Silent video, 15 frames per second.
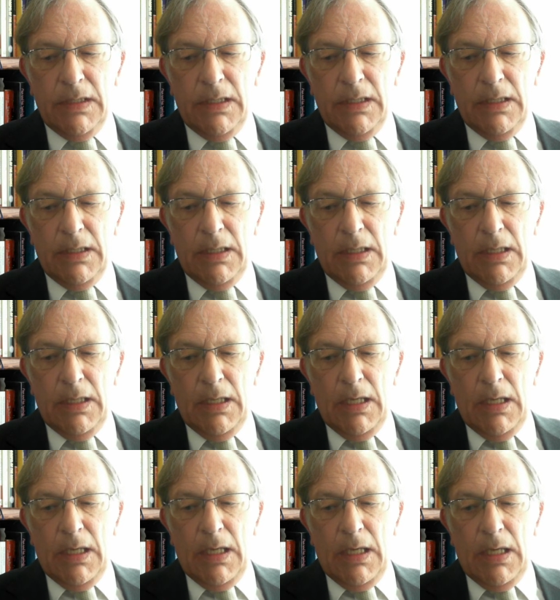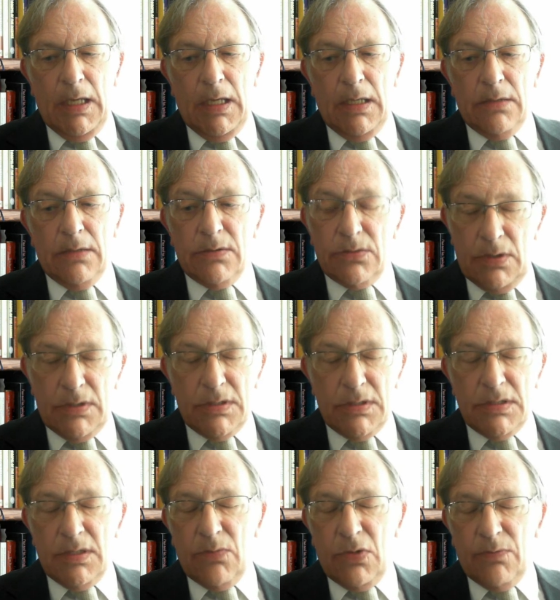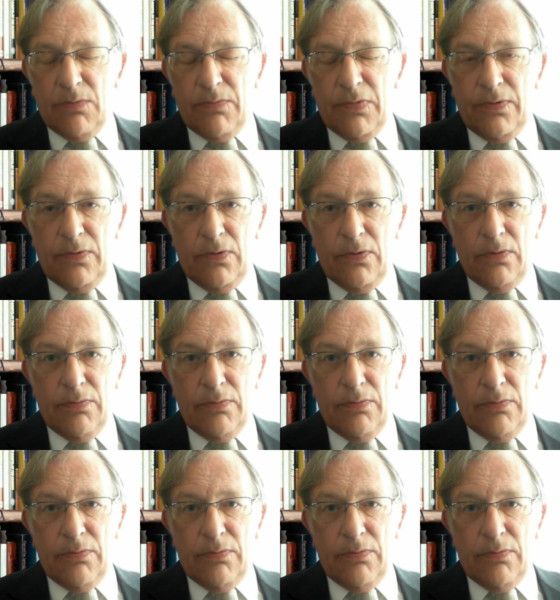It was written somewhat before,